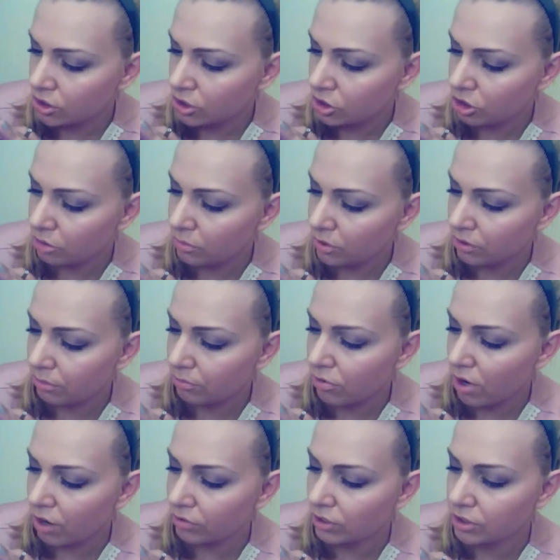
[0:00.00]
shimmery
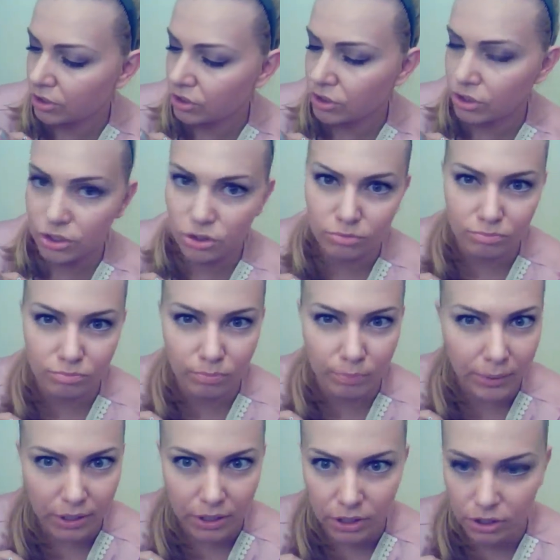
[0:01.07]
brownish
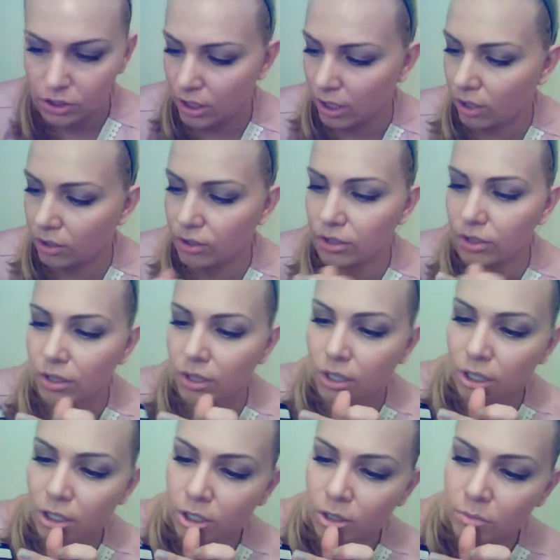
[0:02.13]
pinkish color
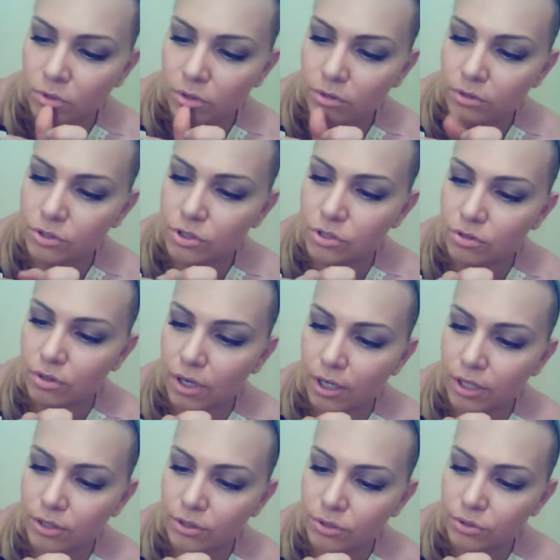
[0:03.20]
I'm gonna try